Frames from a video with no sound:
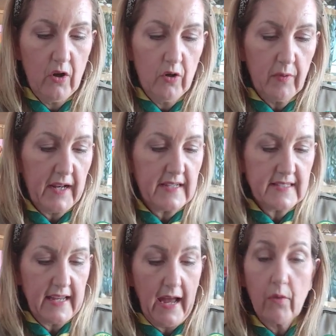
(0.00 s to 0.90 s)
when I
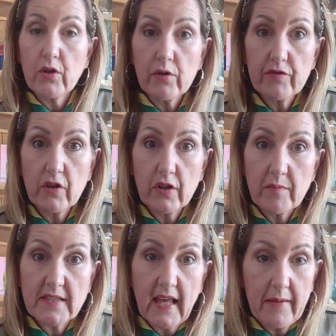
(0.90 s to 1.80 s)
see how you've done them
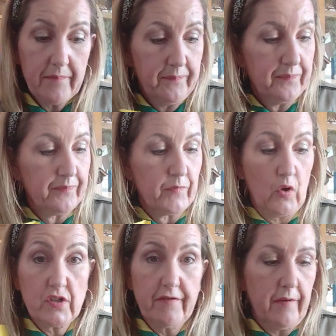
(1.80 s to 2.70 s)
the same
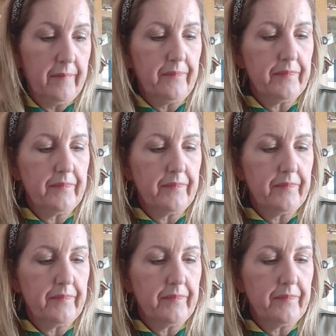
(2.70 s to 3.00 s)
or different.